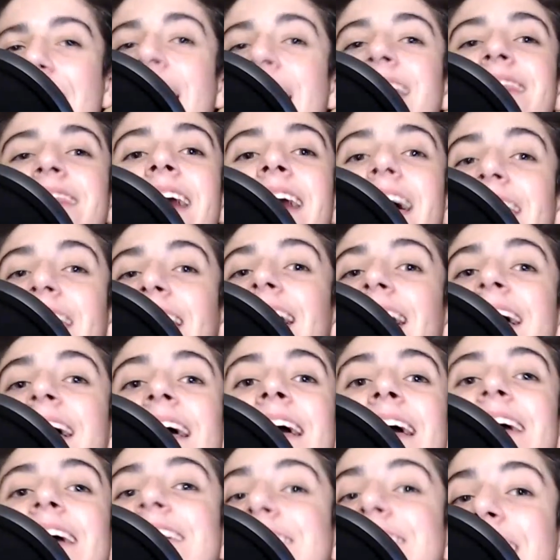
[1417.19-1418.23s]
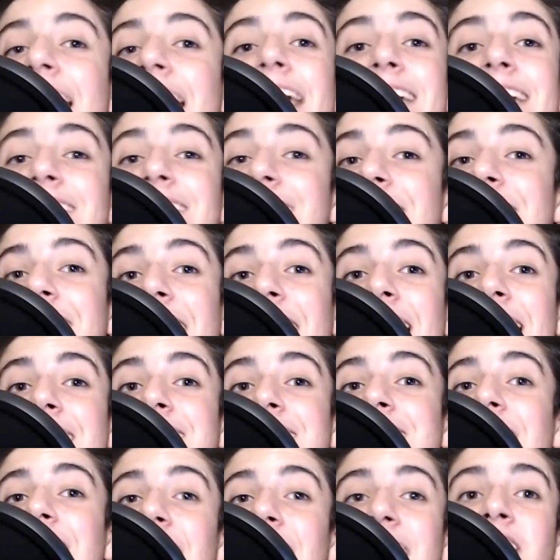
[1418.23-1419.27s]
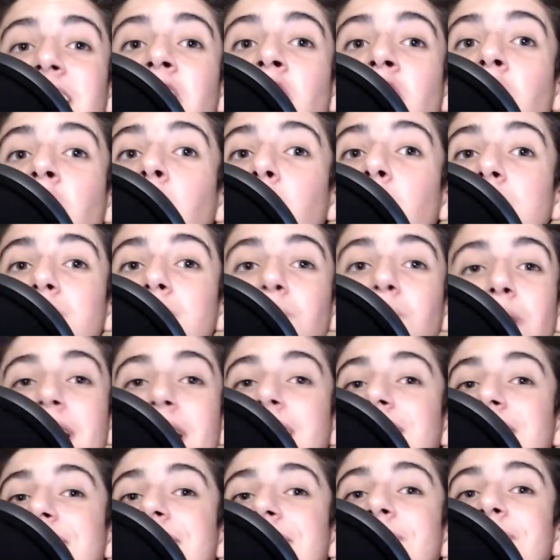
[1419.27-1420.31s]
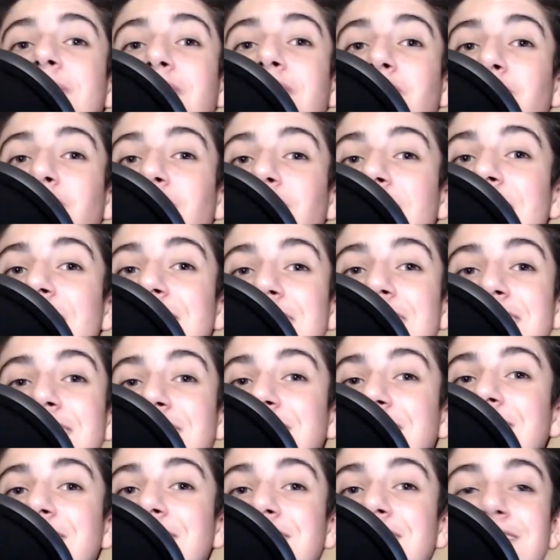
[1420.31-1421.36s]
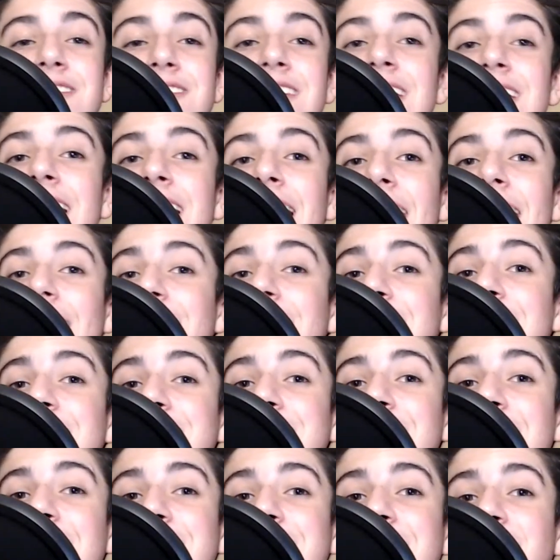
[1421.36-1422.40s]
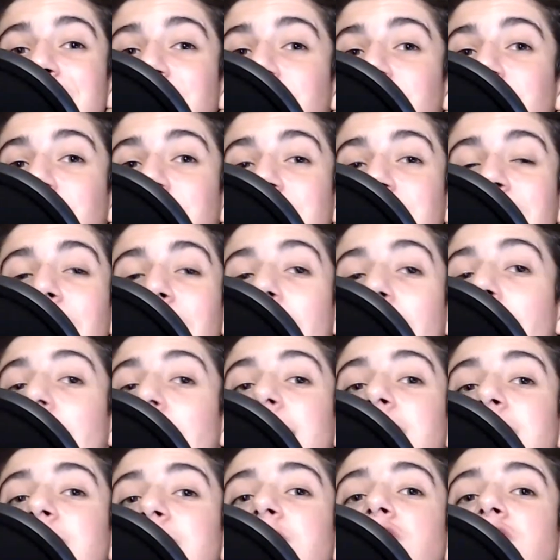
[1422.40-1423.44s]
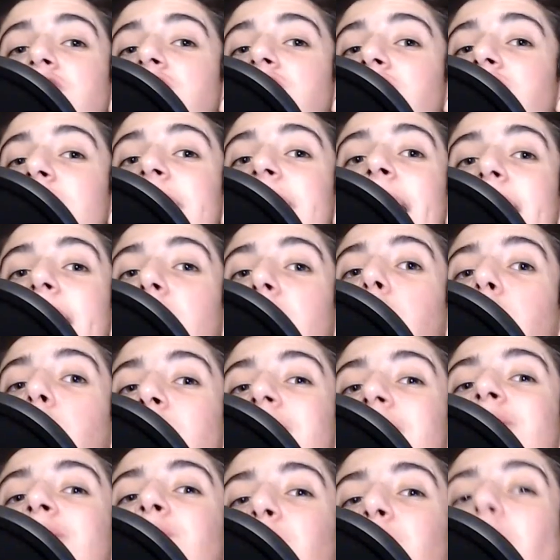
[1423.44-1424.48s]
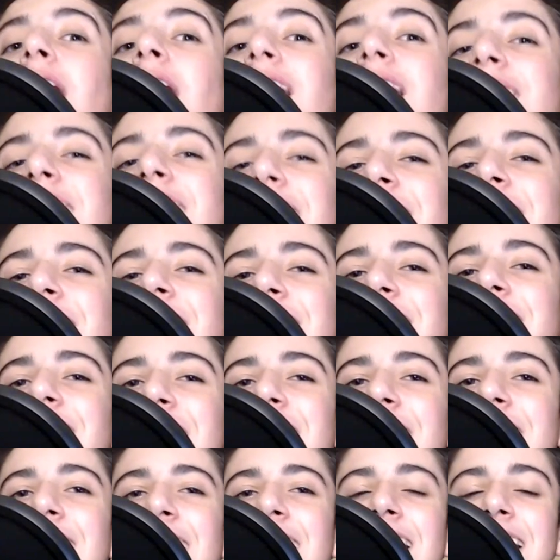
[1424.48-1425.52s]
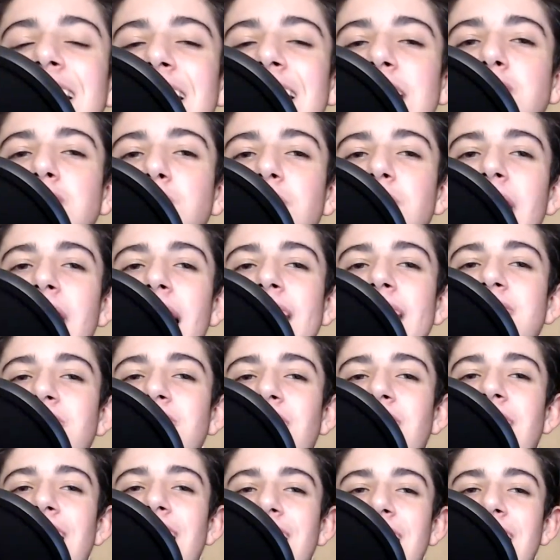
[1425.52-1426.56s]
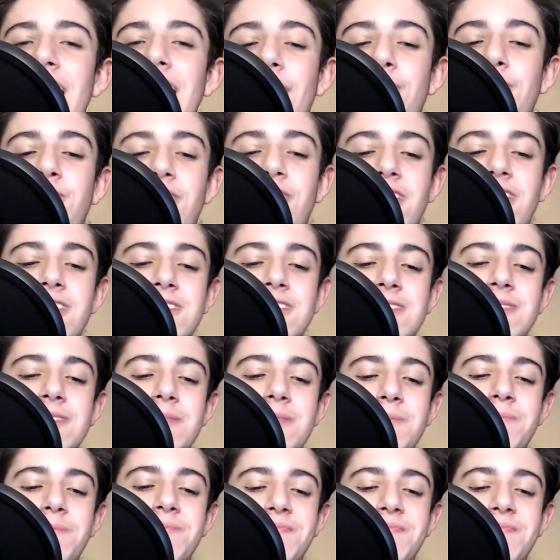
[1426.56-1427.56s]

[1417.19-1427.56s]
And then his agent last night was wearing some crazy suit. It looked like it looked straight out of Willy Wonka, is what I thought at first.